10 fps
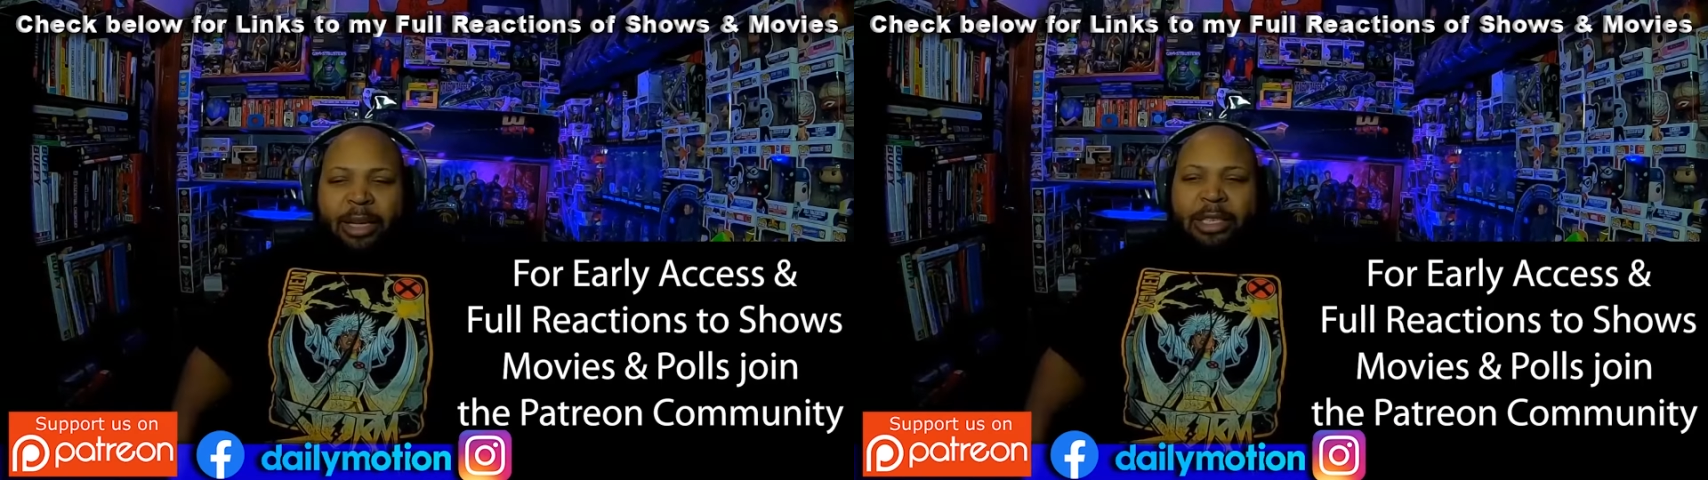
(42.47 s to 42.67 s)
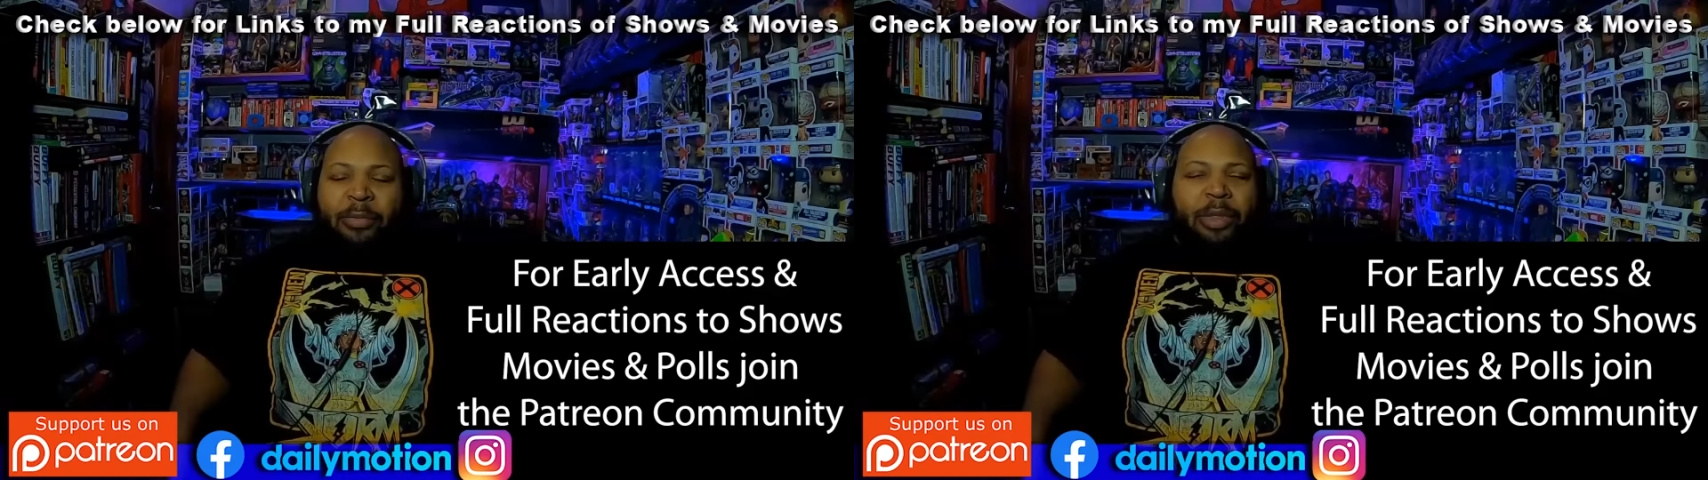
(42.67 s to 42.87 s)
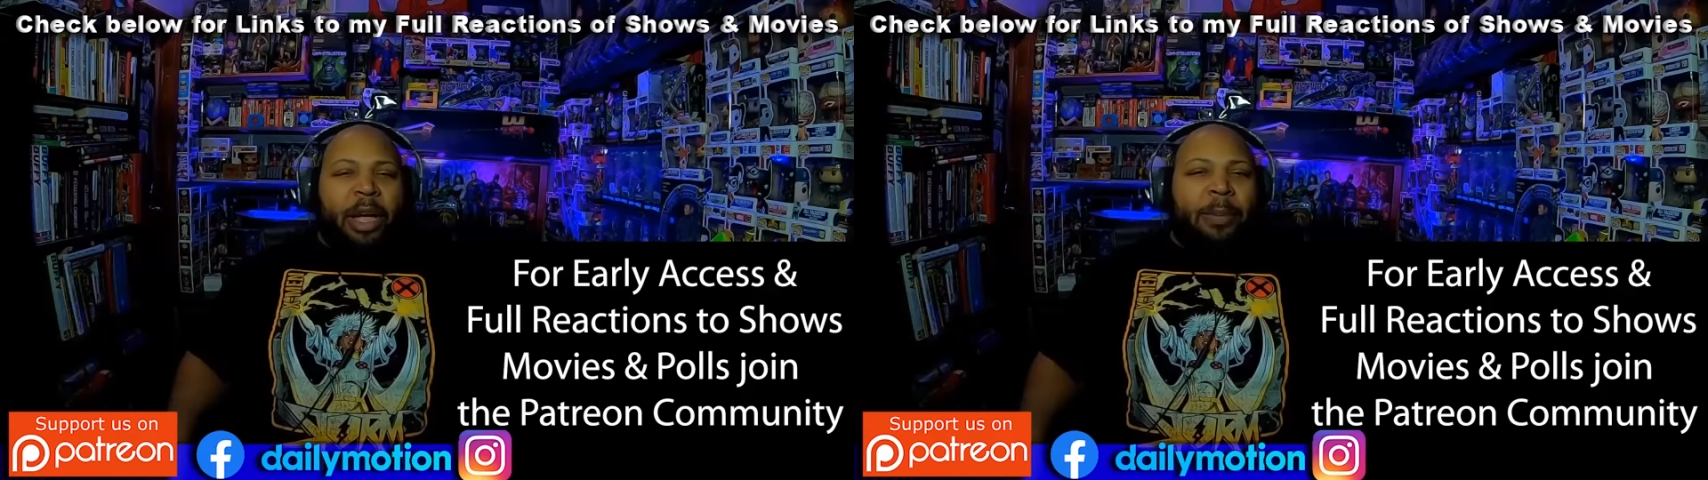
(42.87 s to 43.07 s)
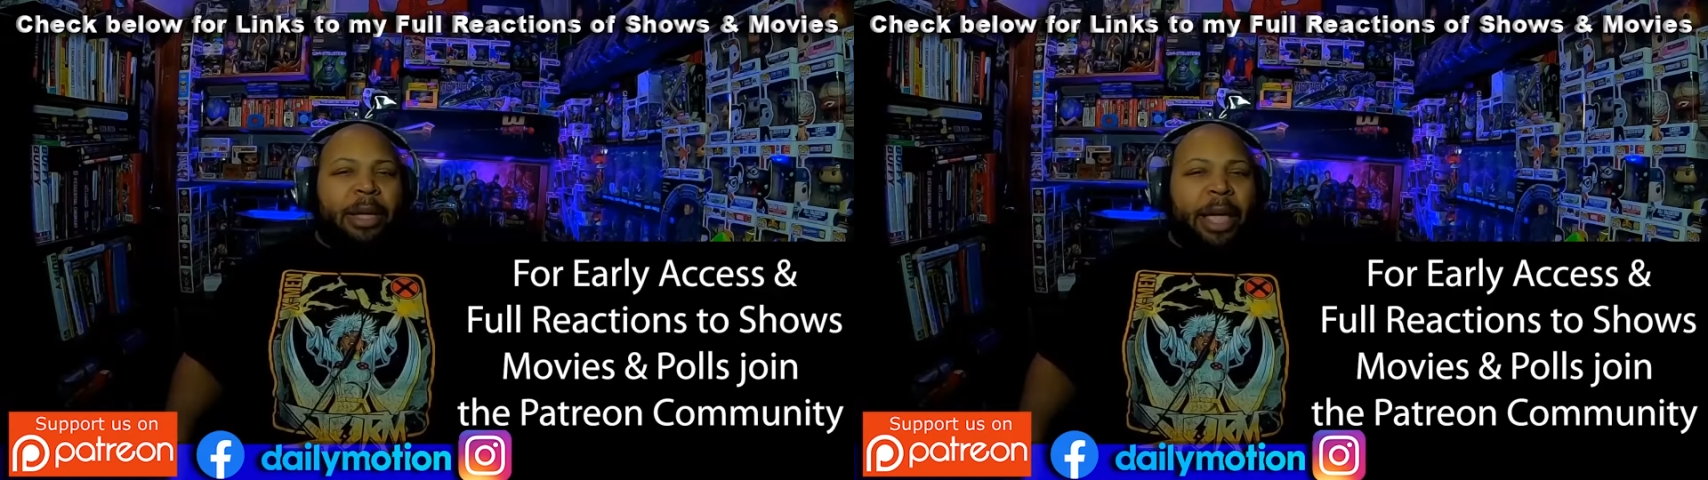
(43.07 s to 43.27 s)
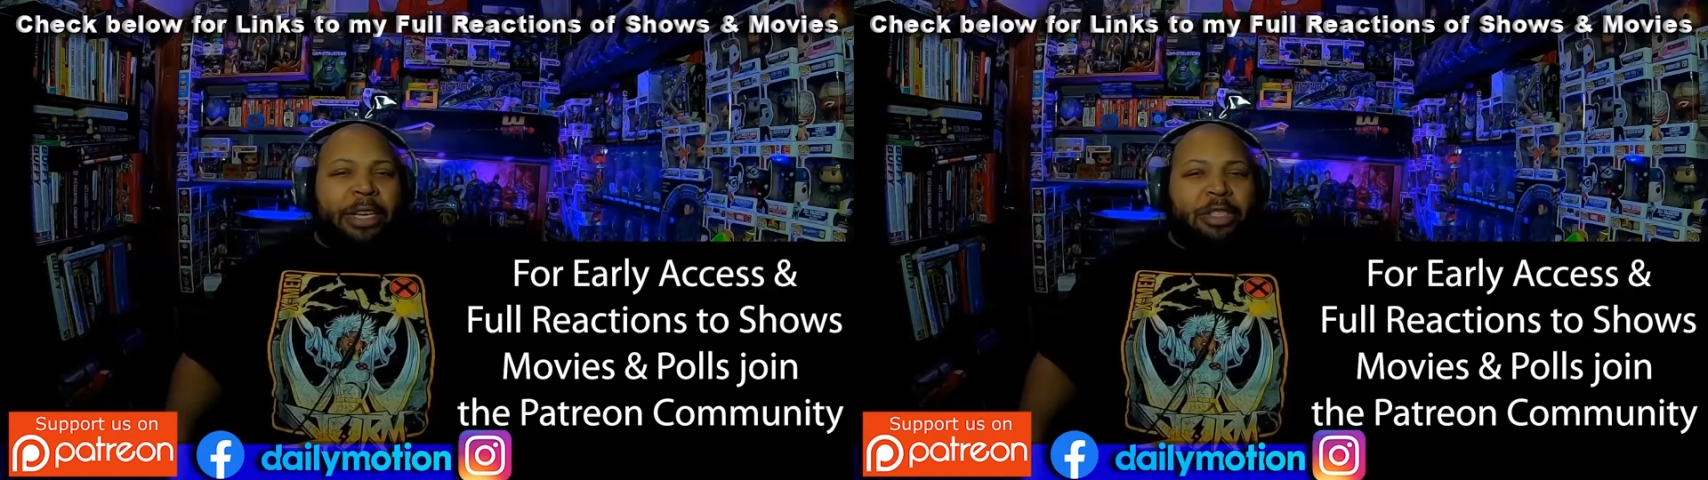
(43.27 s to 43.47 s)
except for the couple
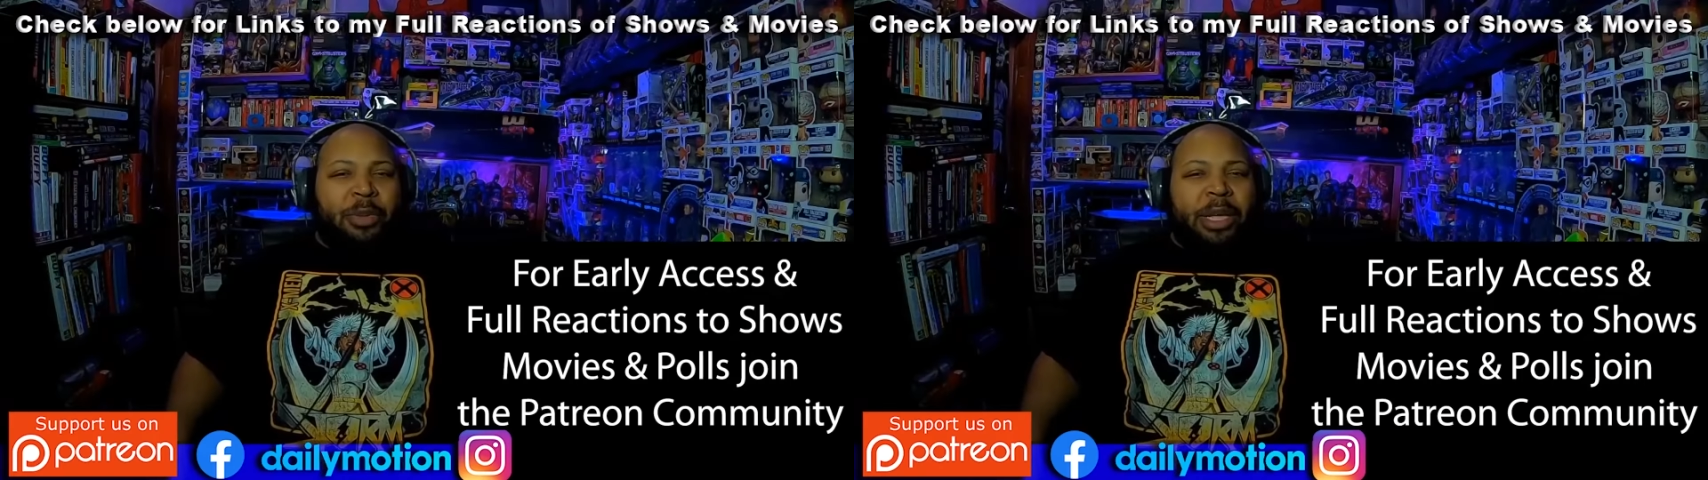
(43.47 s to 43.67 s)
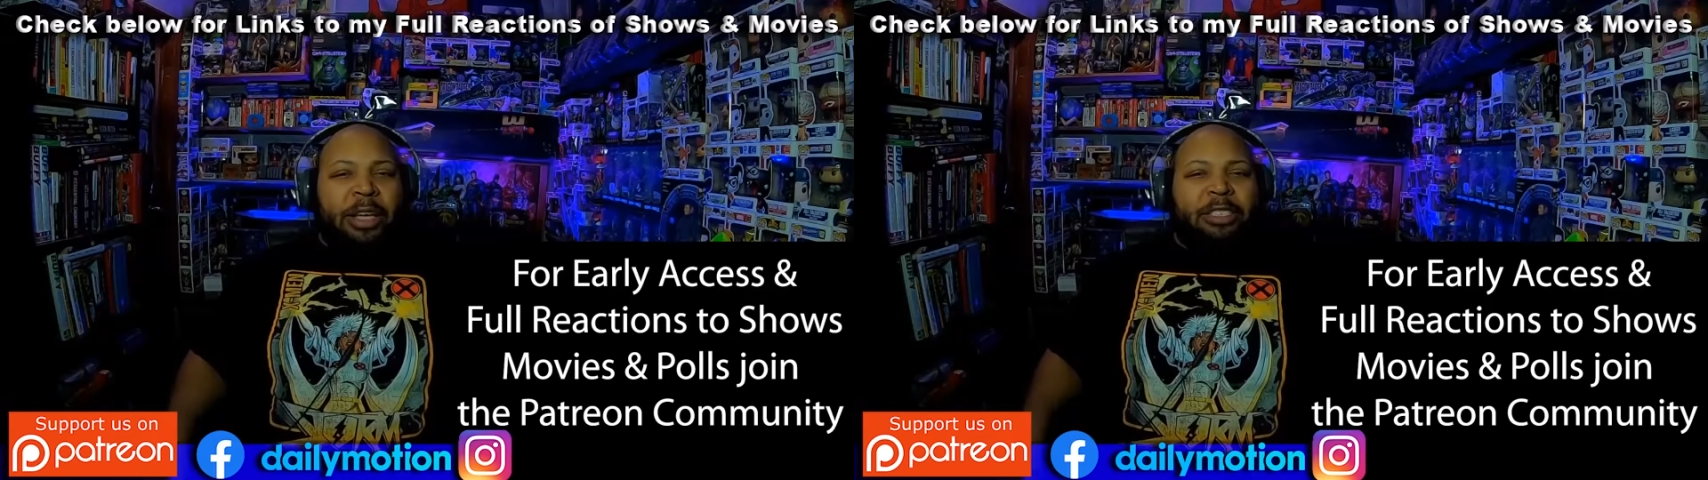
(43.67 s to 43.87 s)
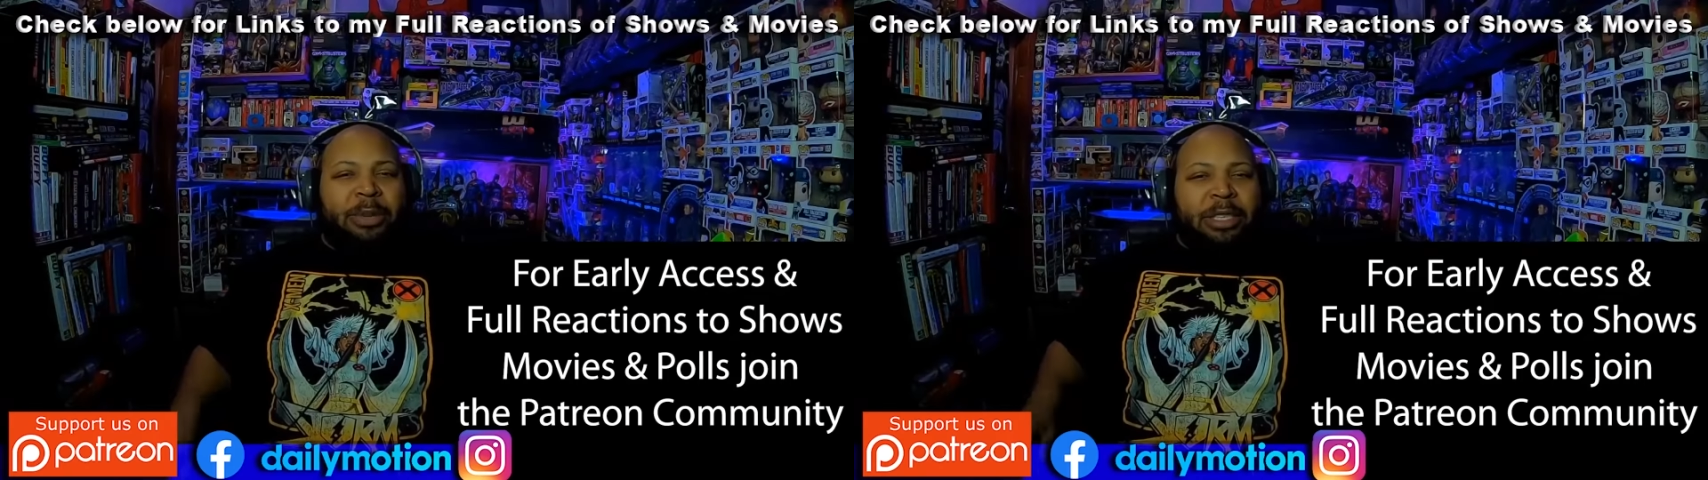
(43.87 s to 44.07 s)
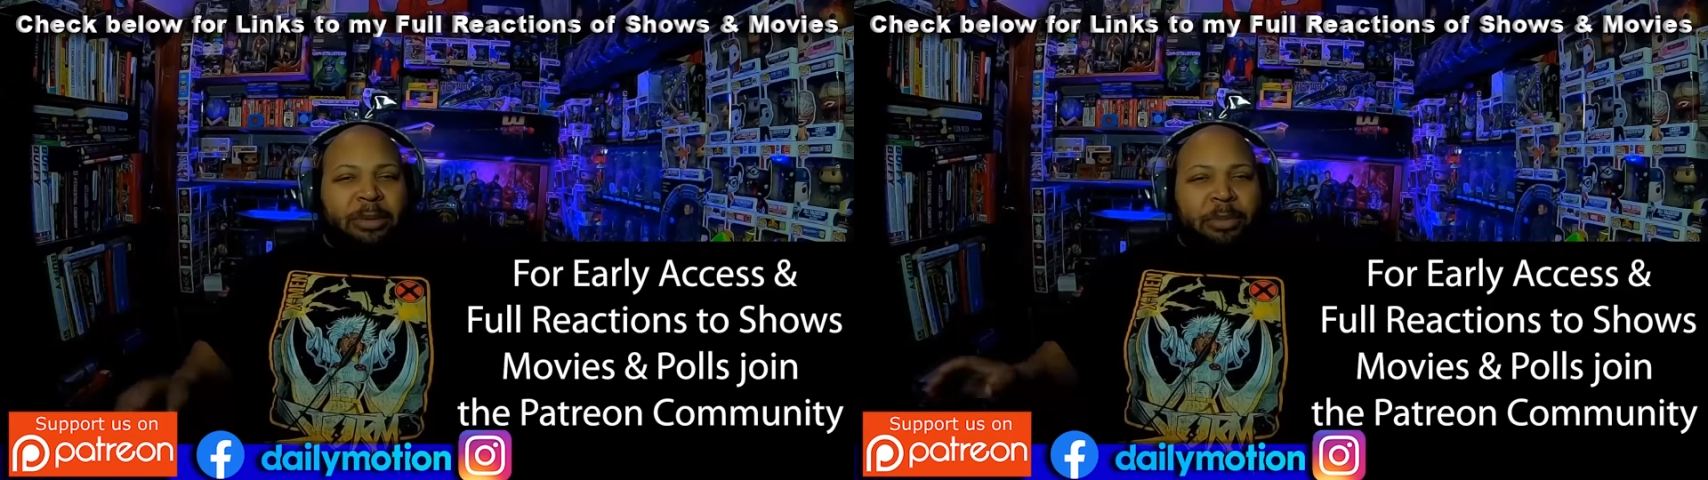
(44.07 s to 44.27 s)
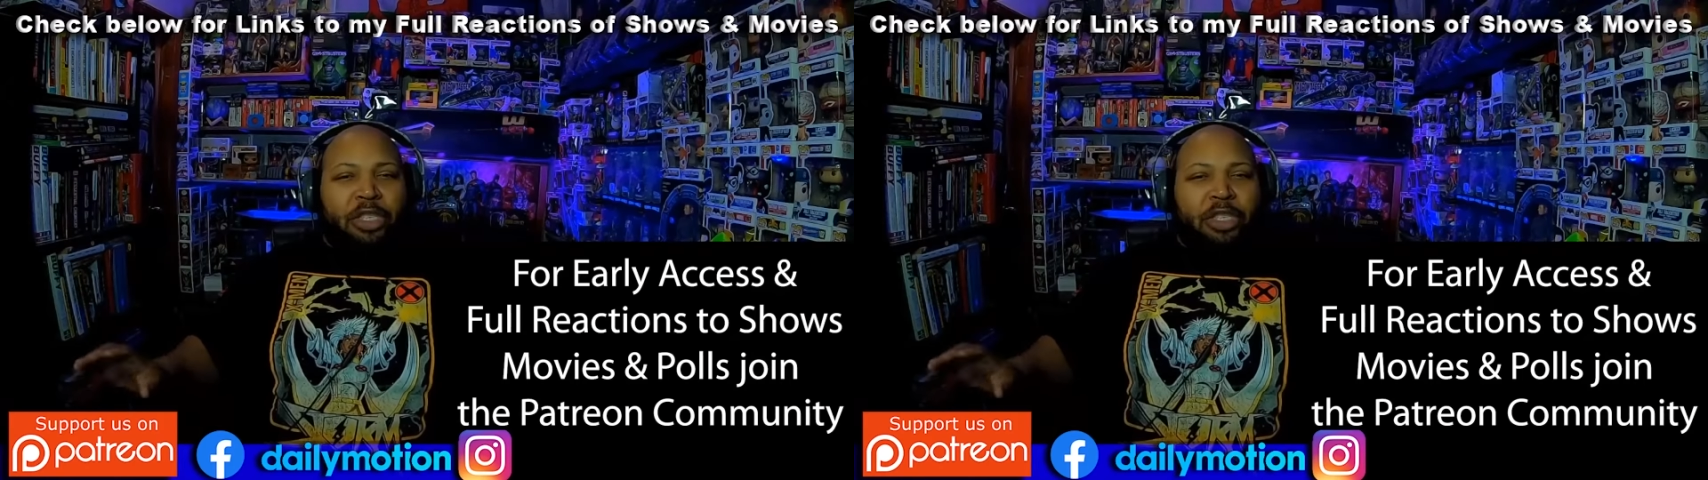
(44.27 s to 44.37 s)
of occasions where he gave Smithy some